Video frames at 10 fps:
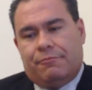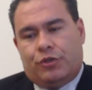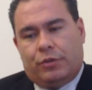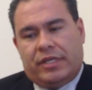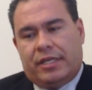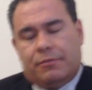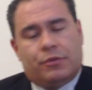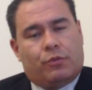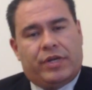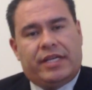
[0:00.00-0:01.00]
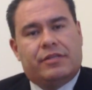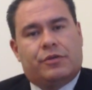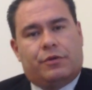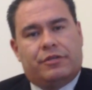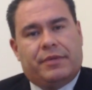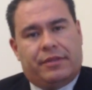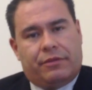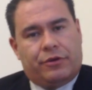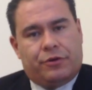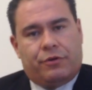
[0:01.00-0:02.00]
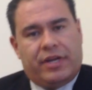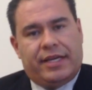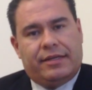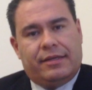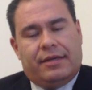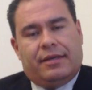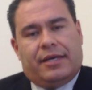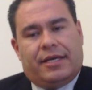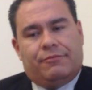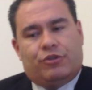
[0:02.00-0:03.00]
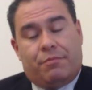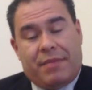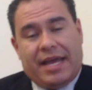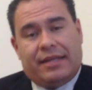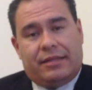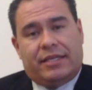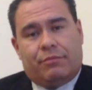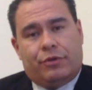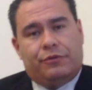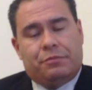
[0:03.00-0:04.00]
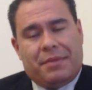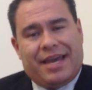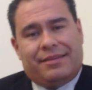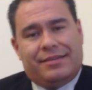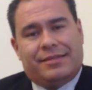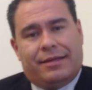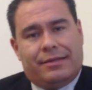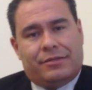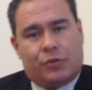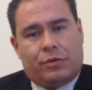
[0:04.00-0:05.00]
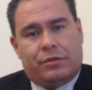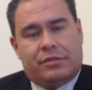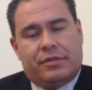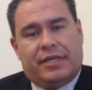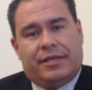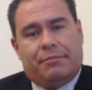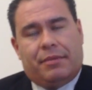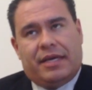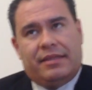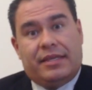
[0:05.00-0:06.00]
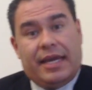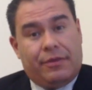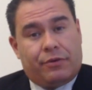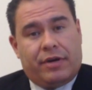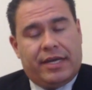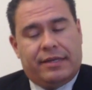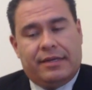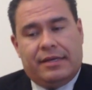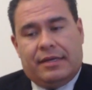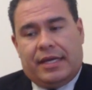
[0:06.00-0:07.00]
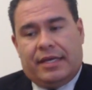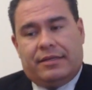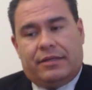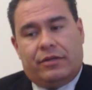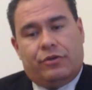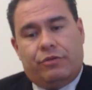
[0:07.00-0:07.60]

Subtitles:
truly helps with reading scores by the 3rd grade, dramatically improves math and science scores by the 8th grade. And you know,